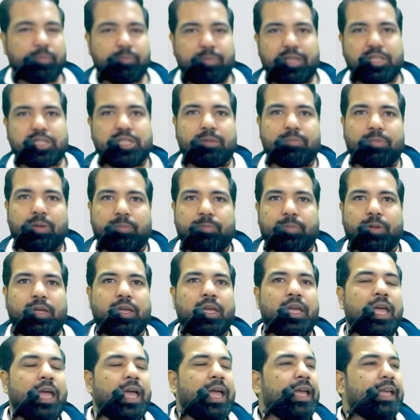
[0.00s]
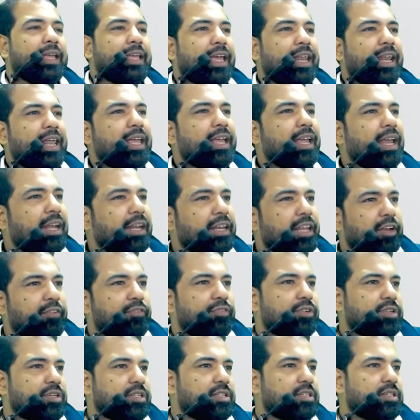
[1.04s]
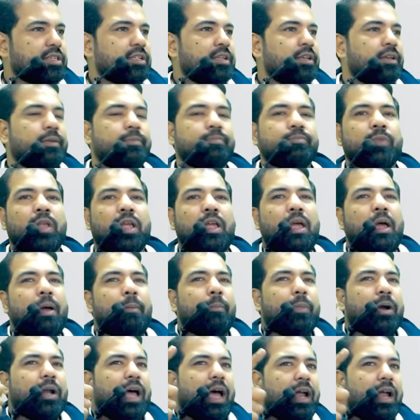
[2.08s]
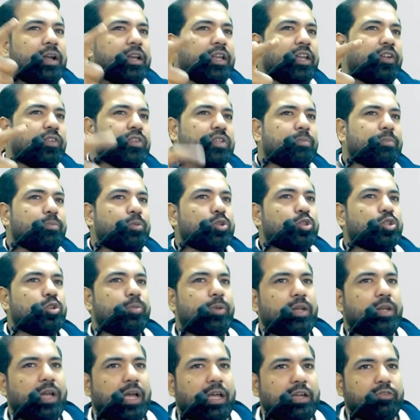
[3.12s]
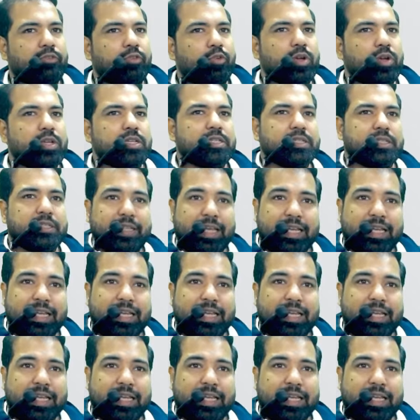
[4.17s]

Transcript: PGBP. Can I get gifts? But aren't gifts supposed to be in IFOS?